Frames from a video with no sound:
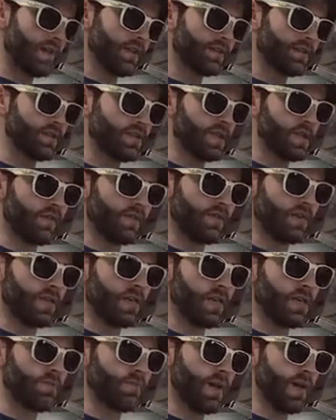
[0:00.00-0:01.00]
just kind of
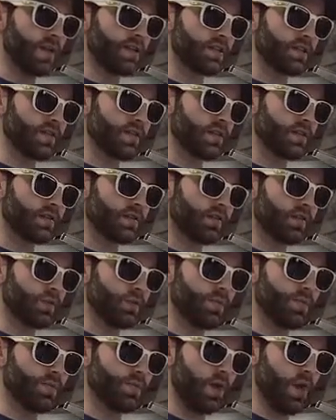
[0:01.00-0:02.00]
getting a nice
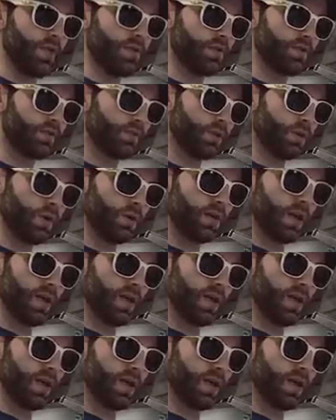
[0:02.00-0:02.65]
even heat base in